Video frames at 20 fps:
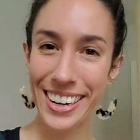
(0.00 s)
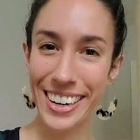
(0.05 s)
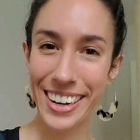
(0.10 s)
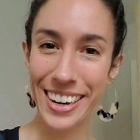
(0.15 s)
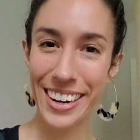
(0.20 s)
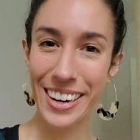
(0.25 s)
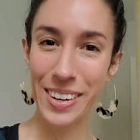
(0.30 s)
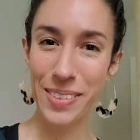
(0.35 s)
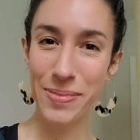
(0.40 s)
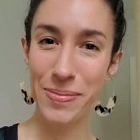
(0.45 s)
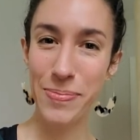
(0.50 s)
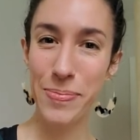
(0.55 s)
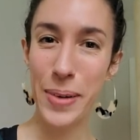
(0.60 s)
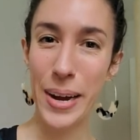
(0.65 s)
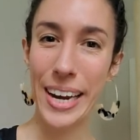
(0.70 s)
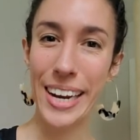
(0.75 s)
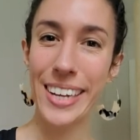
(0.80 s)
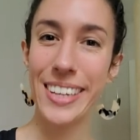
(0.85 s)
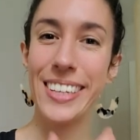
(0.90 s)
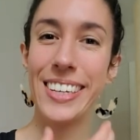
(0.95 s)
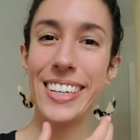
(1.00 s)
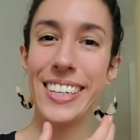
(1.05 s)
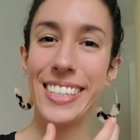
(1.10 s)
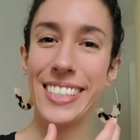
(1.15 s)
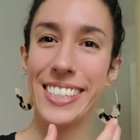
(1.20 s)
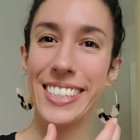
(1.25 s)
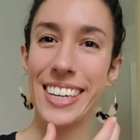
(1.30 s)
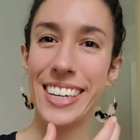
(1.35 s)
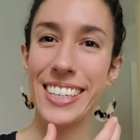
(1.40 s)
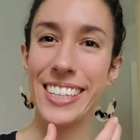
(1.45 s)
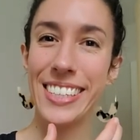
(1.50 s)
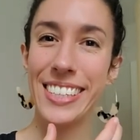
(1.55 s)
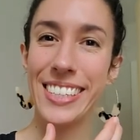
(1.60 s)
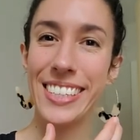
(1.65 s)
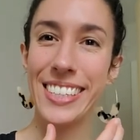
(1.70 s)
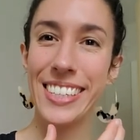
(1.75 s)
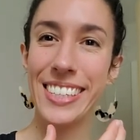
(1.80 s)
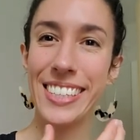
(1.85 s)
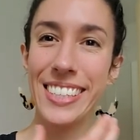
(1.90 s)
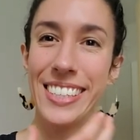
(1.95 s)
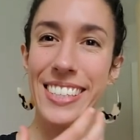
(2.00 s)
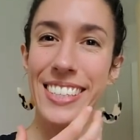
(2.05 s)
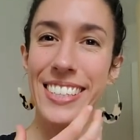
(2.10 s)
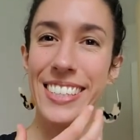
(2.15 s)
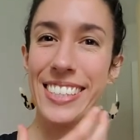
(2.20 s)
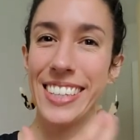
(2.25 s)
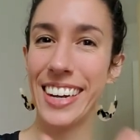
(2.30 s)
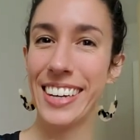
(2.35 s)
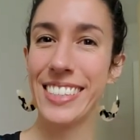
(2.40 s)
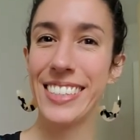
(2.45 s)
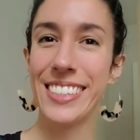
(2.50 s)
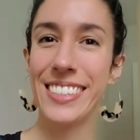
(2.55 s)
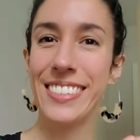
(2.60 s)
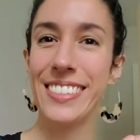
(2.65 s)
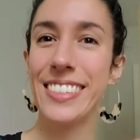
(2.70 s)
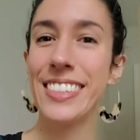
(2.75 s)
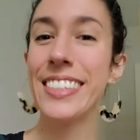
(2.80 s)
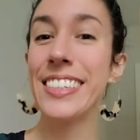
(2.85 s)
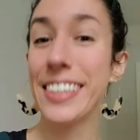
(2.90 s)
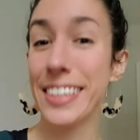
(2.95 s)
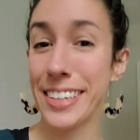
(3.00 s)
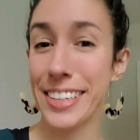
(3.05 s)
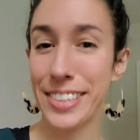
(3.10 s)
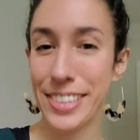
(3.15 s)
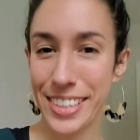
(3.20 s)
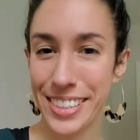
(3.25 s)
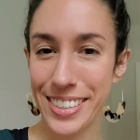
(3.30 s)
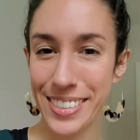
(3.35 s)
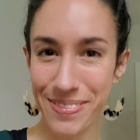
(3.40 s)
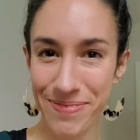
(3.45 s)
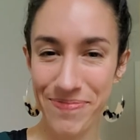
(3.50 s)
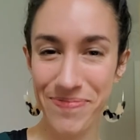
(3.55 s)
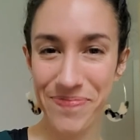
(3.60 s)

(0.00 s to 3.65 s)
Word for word: um, but it it does it's not delicious.